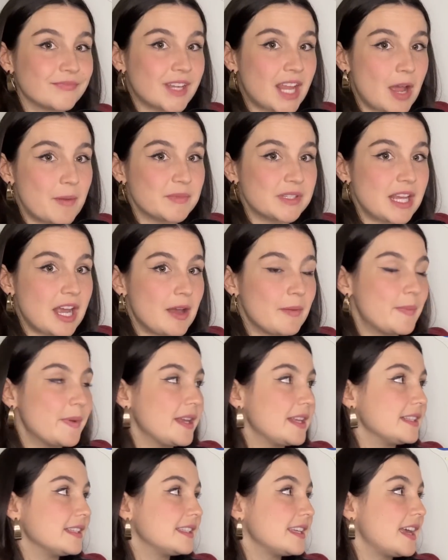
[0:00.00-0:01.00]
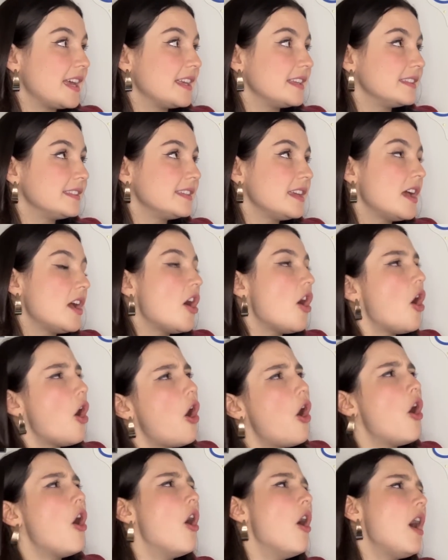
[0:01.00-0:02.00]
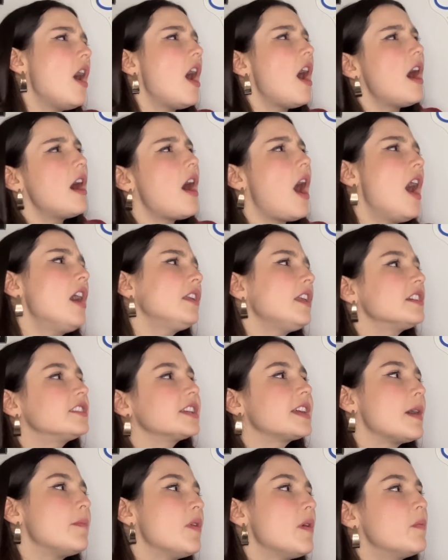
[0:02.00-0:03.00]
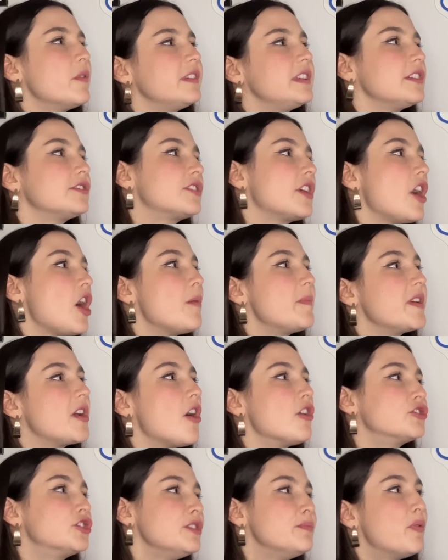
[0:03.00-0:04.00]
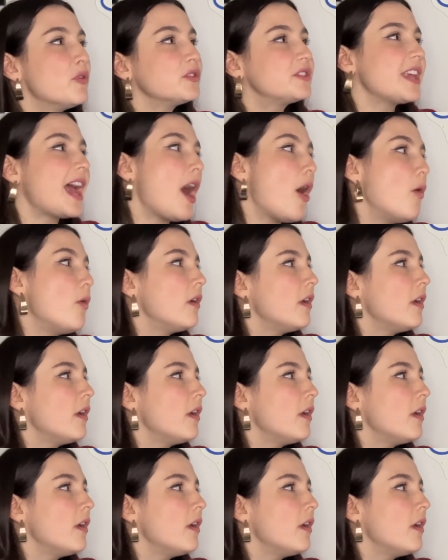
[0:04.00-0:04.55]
Comes up and says, "Oh, I'd like to come up with this girl because she puts out."